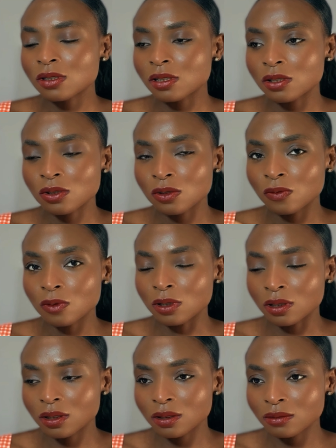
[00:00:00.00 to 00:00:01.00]
session of
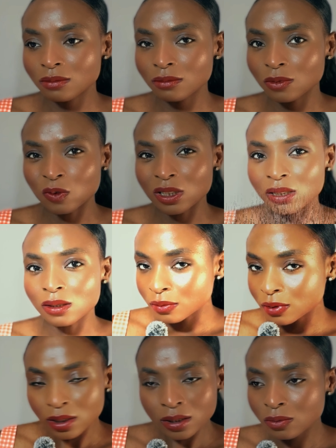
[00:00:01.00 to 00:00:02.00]
work, really.
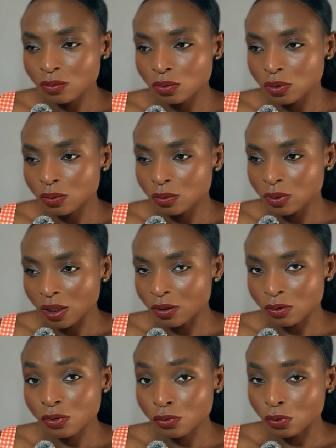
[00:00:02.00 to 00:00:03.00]
Then we will head
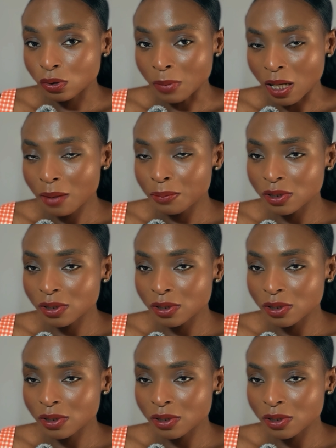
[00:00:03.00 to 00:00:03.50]
on to roadmaps.